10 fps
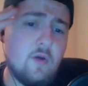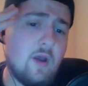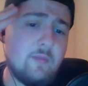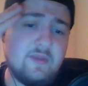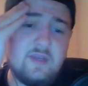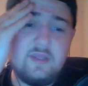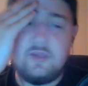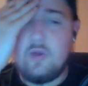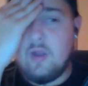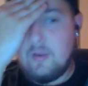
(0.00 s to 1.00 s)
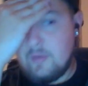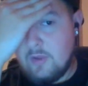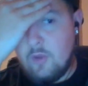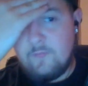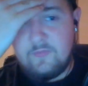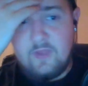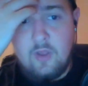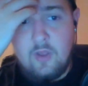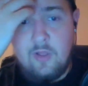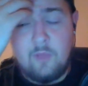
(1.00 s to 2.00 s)
I mean, hopefully
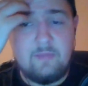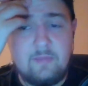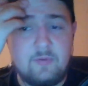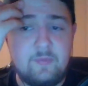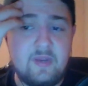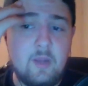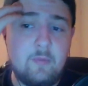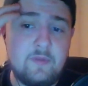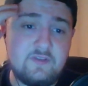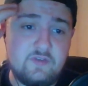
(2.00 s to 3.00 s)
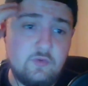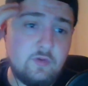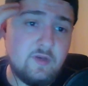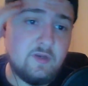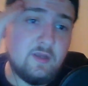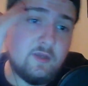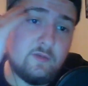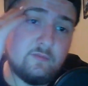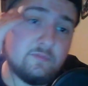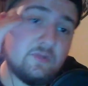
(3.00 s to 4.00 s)
I'll be able to pick up on that soon
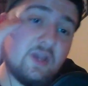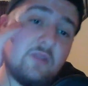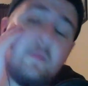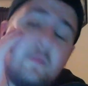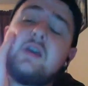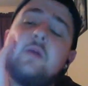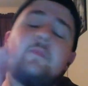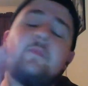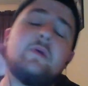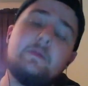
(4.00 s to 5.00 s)
and kind of make up